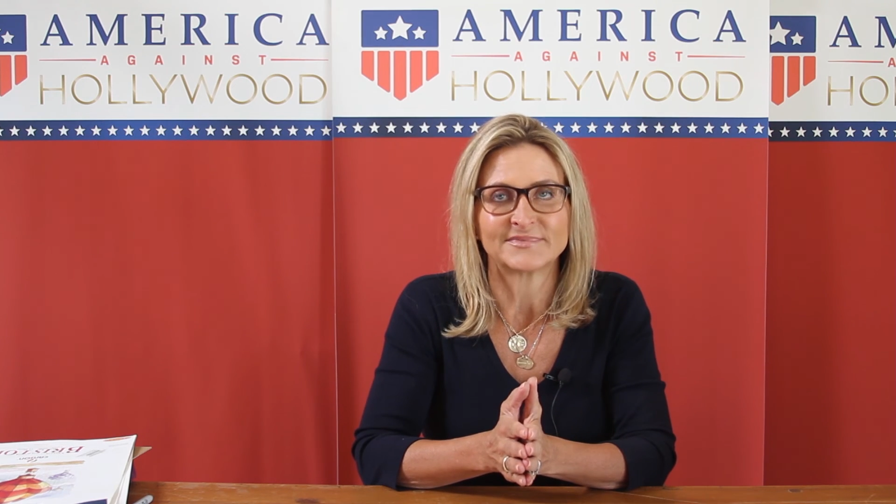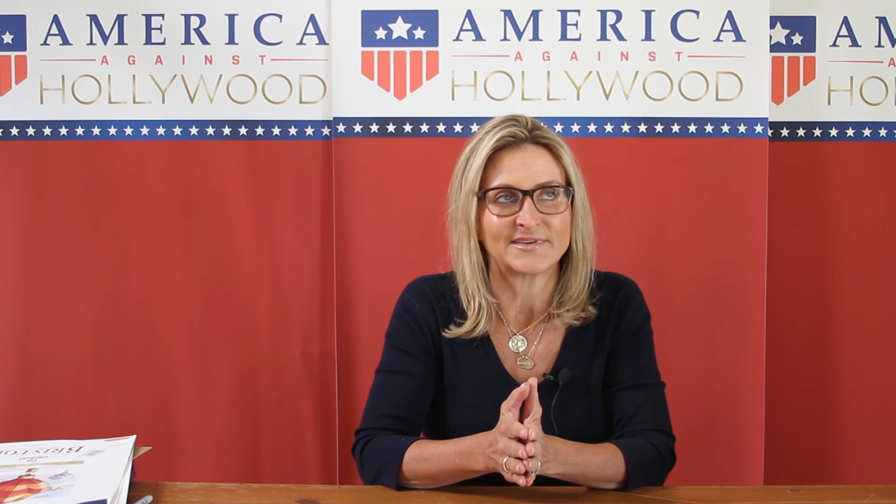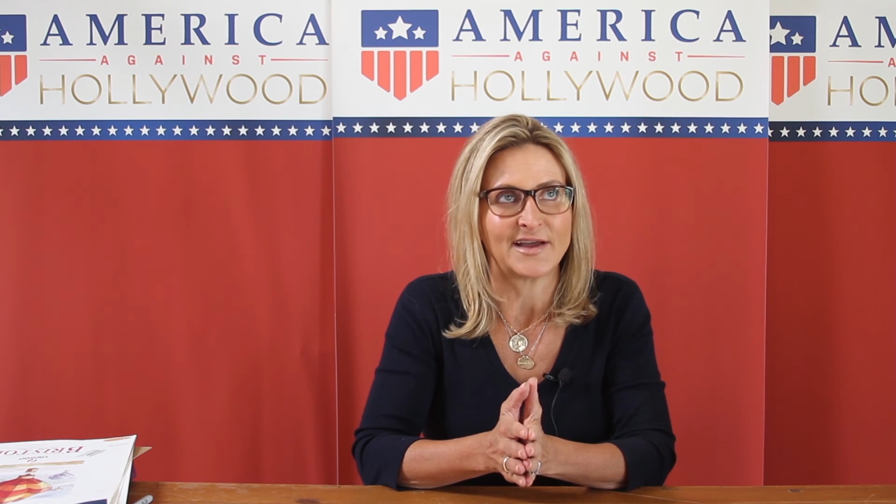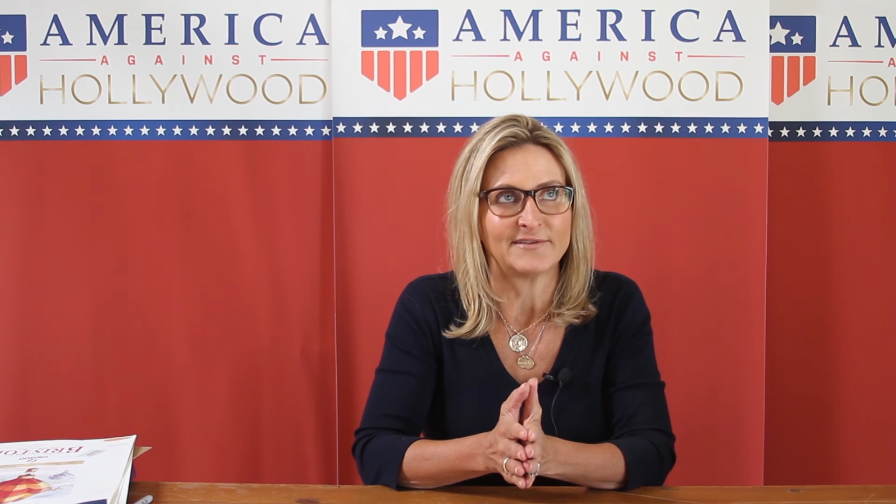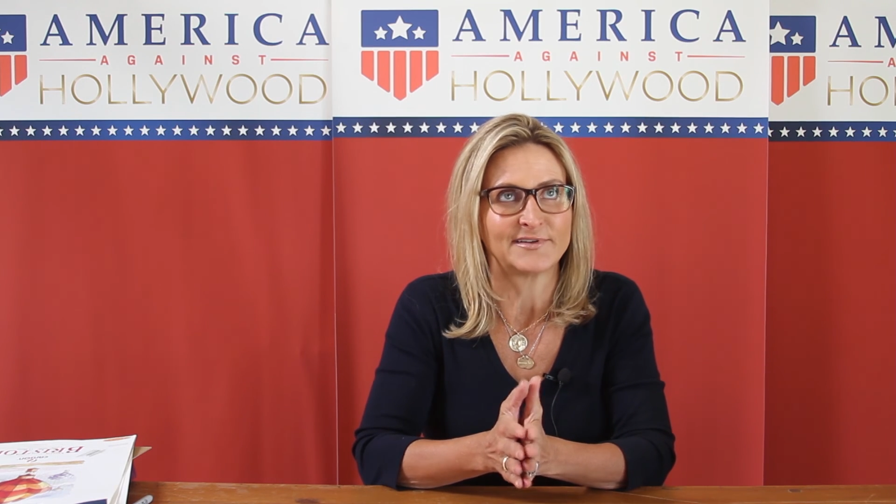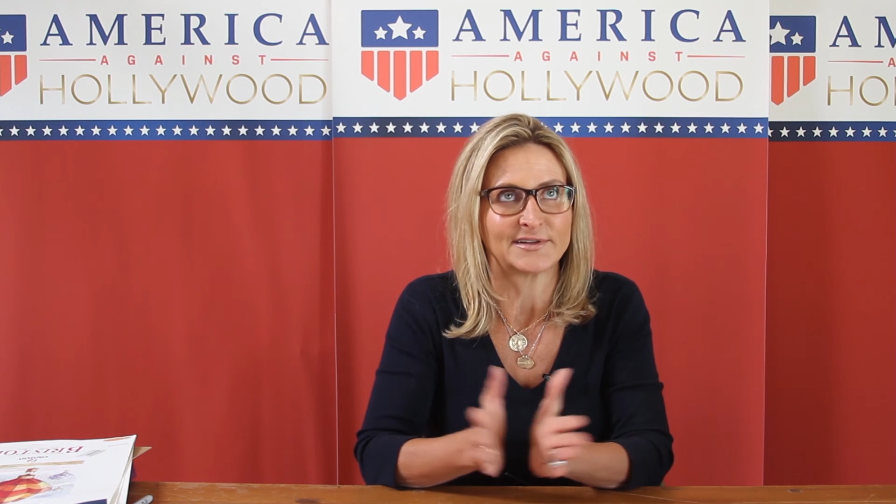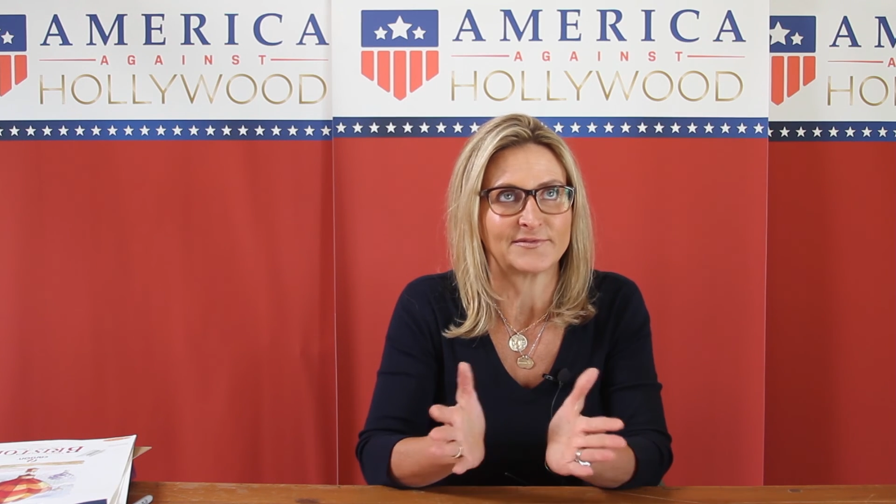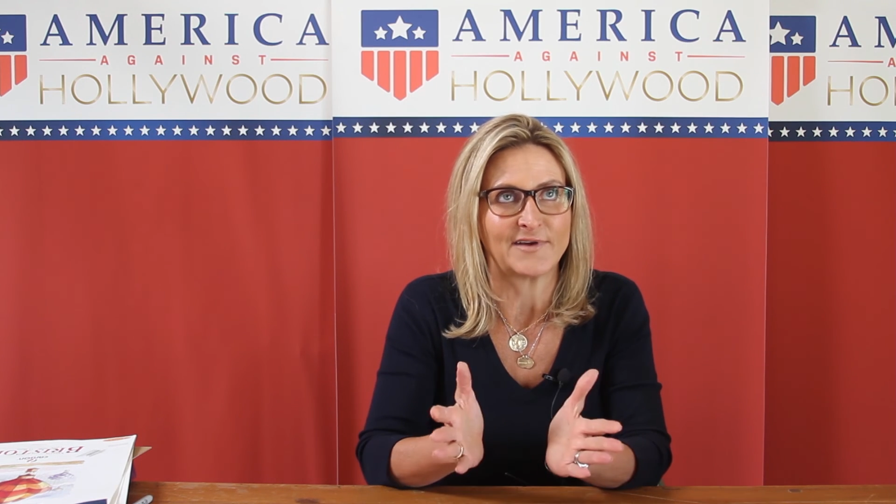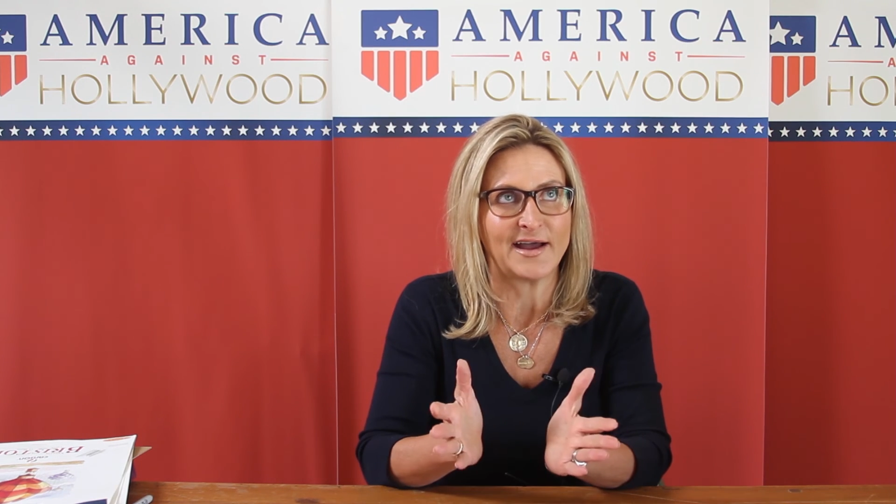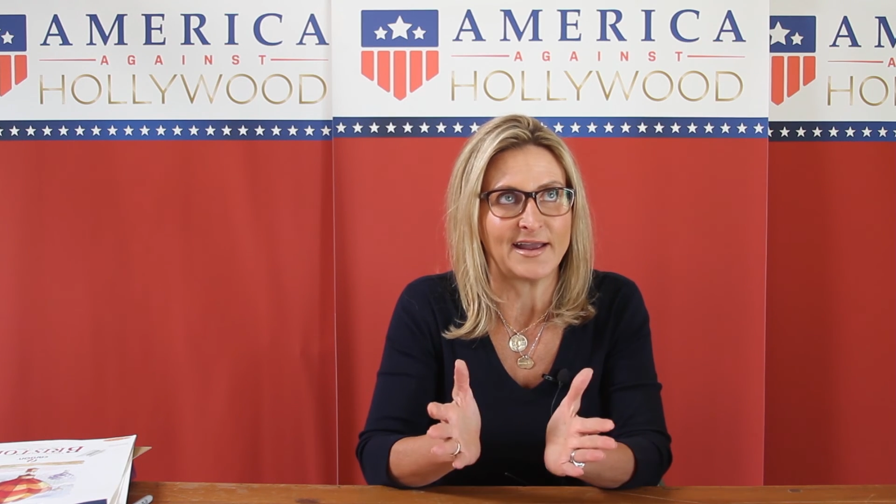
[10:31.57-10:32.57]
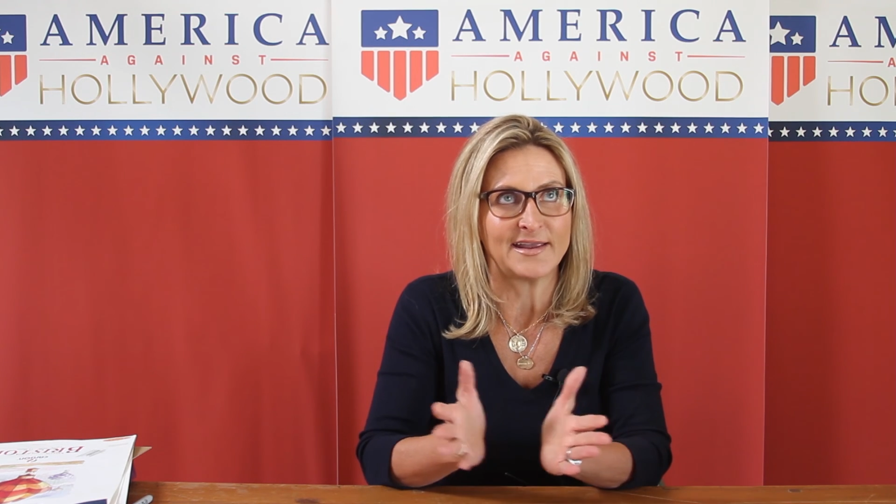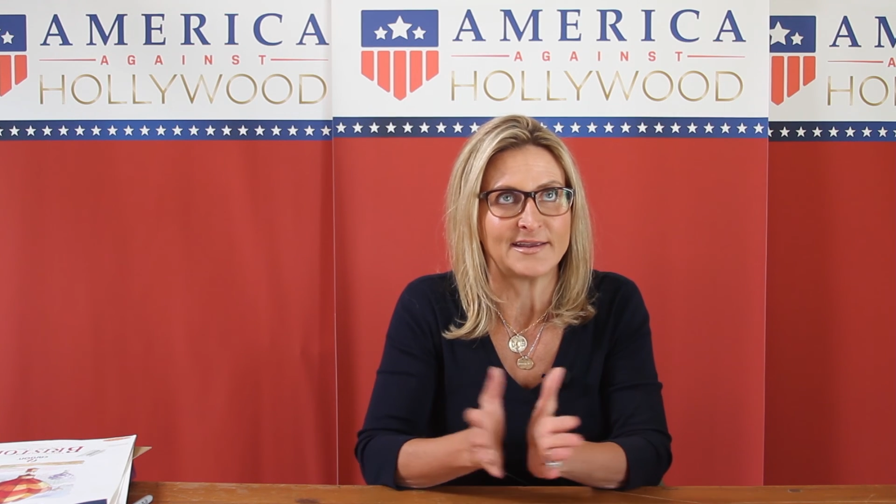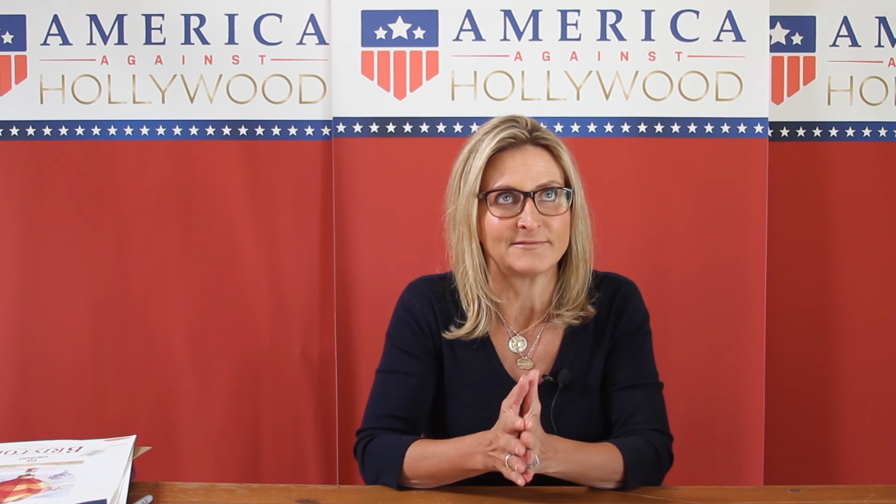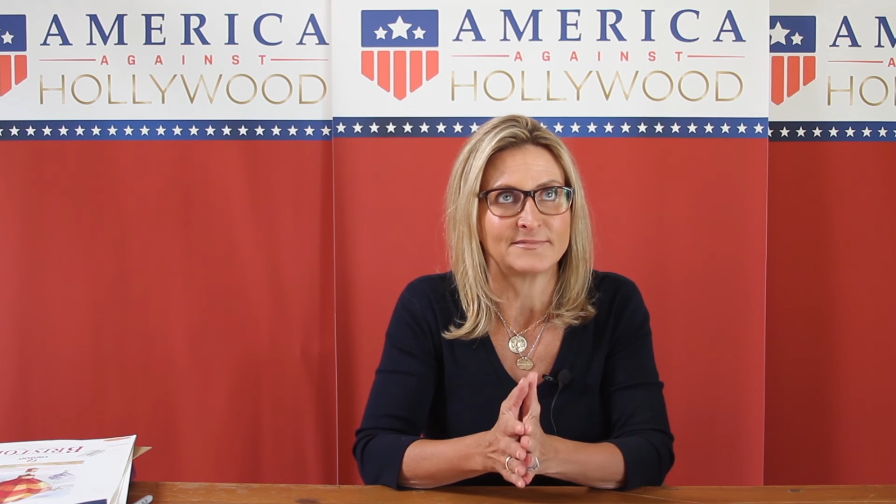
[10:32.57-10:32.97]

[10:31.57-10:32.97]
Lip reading: vilify